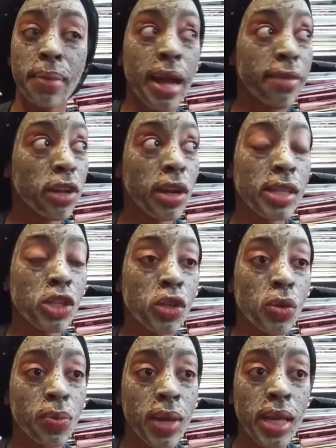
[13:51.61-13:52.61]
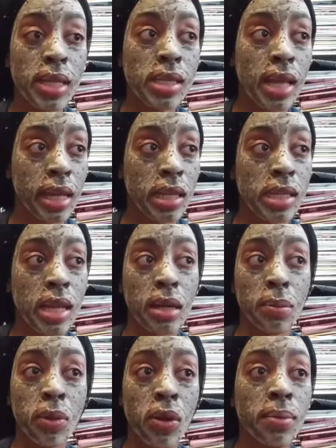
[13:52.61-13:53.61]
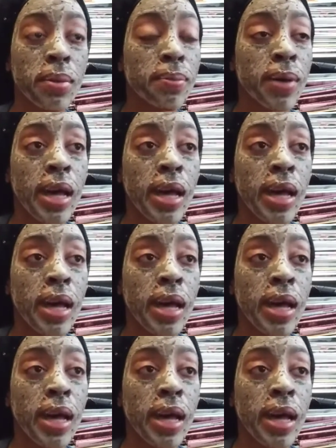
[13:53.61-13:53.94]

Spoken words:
But after that 2 weeks, like, it's unemployment.